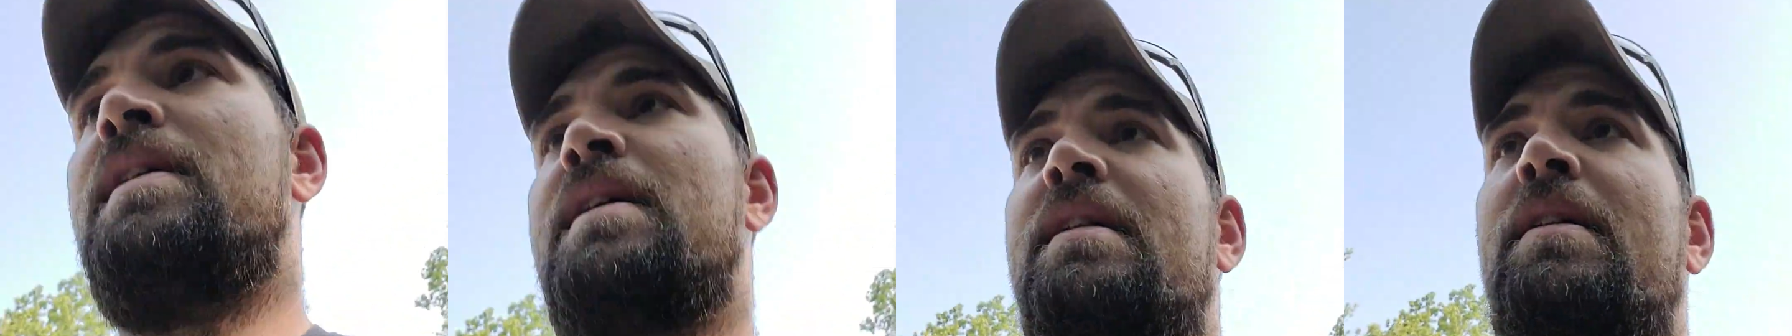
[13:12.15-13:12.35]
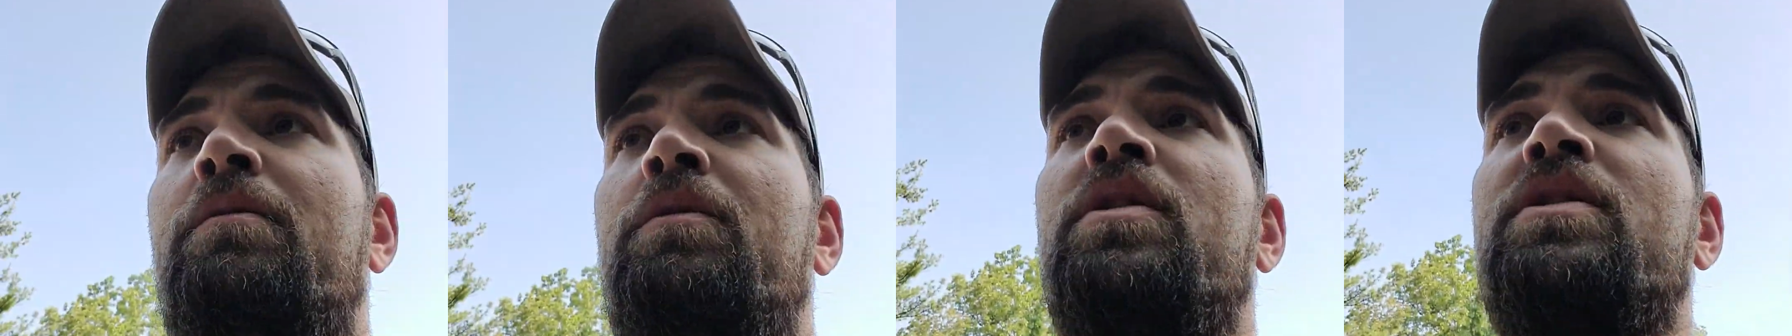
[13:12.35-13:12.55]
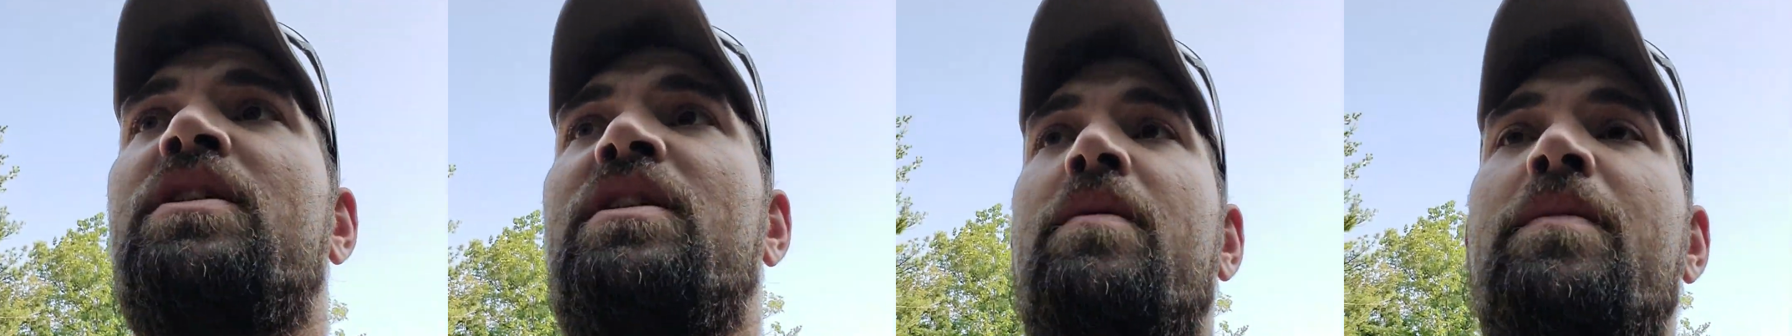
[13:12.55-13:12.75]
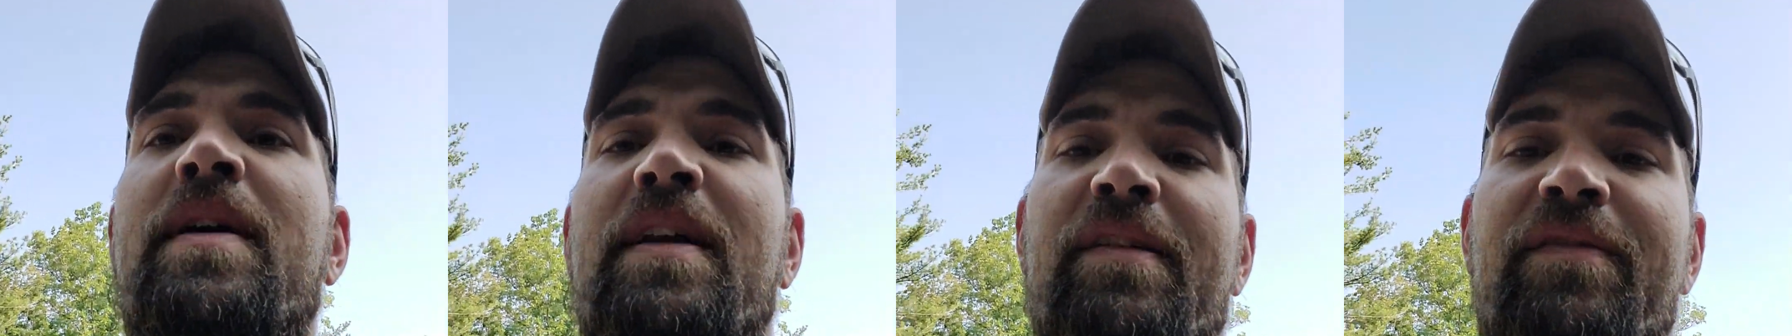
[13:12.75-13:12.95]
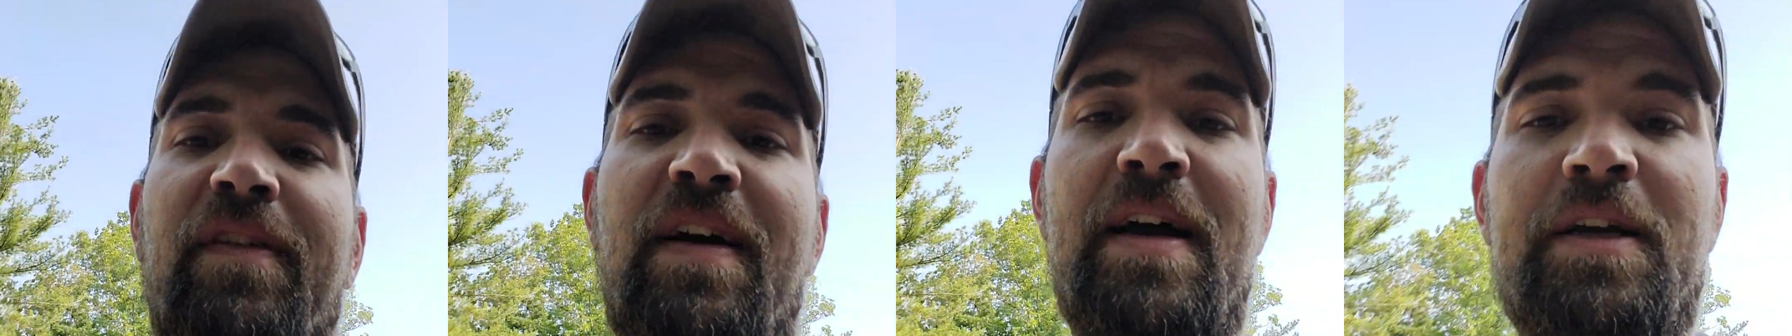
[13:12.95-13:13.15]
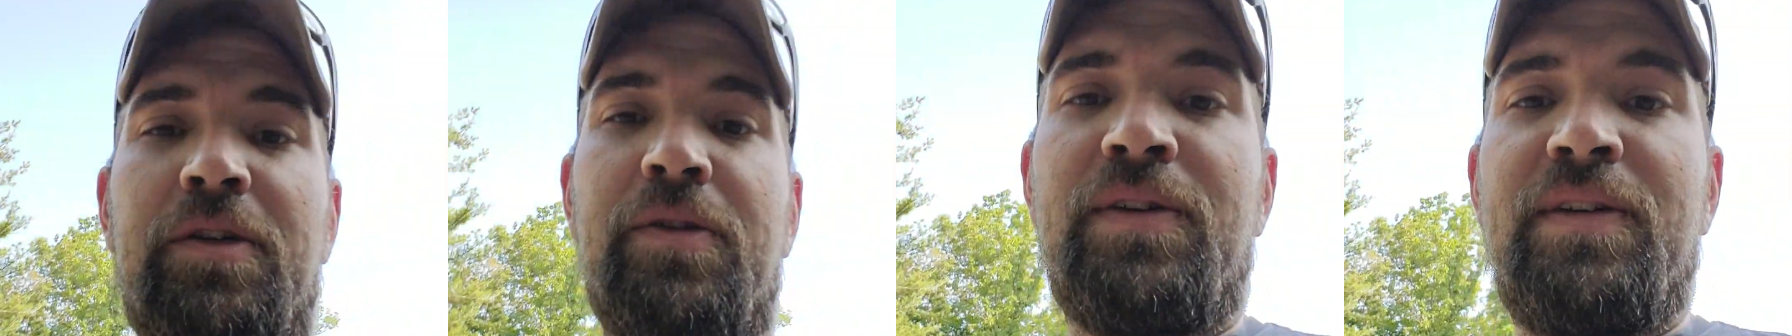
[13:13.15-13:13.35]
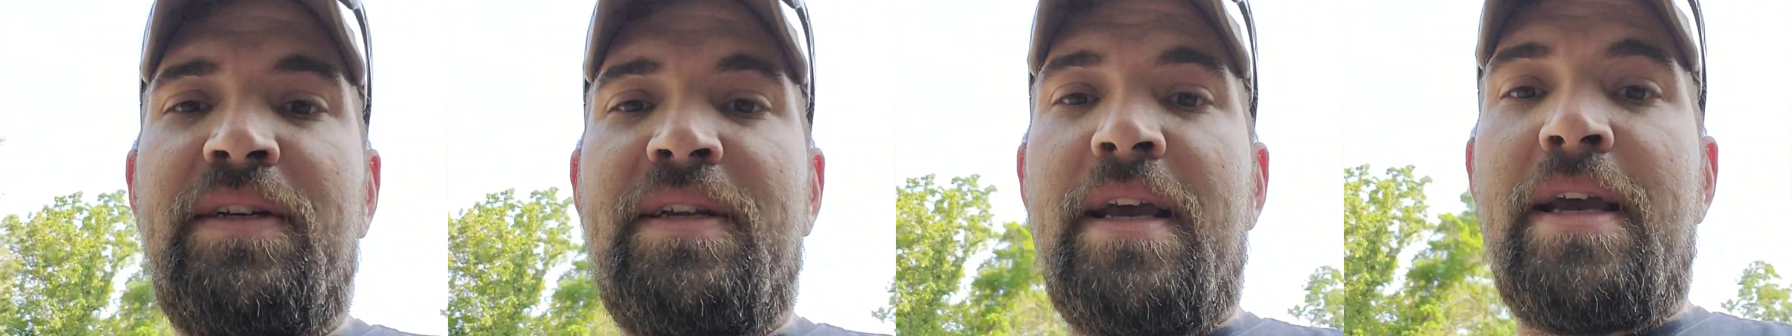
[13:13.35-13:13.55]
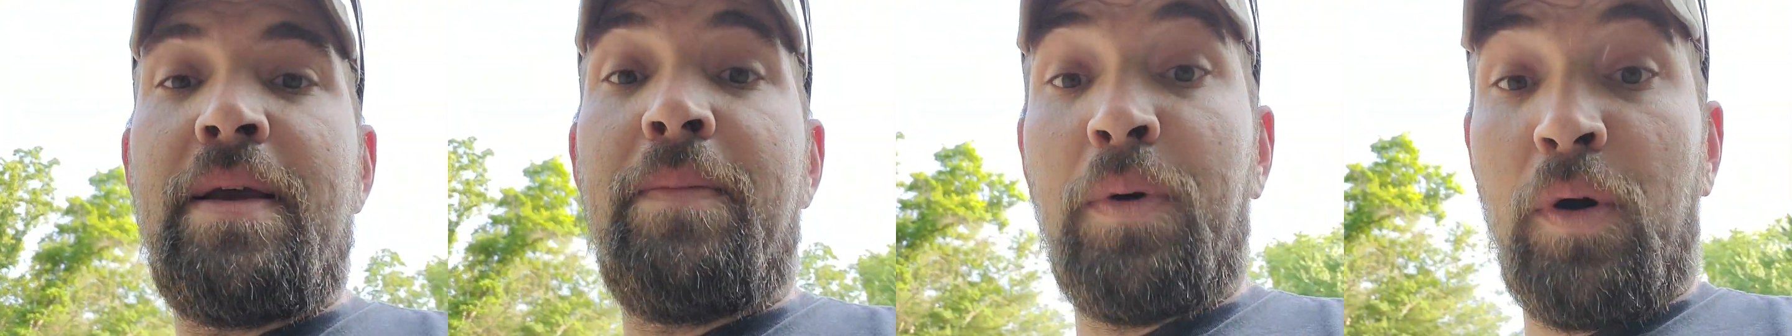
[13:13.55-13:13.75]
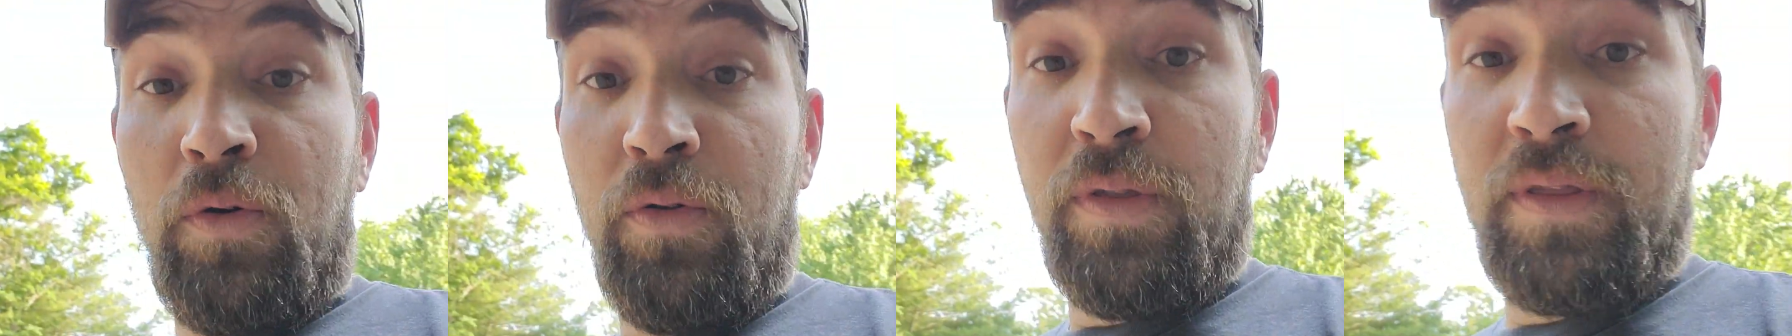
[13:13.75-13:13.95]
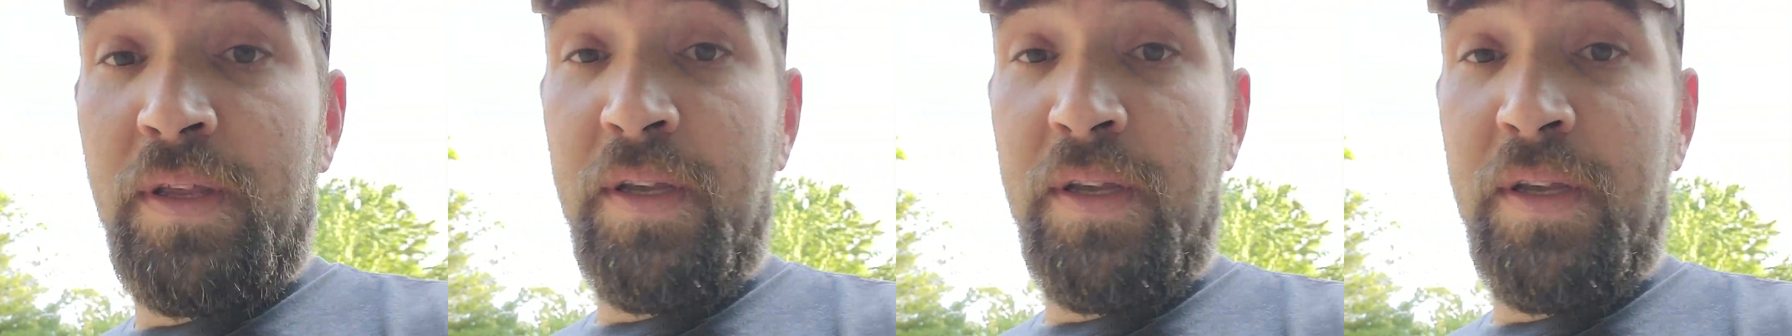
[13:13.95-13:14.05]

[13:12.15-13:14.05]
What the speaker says: Then we looked at the manufacturing date. Both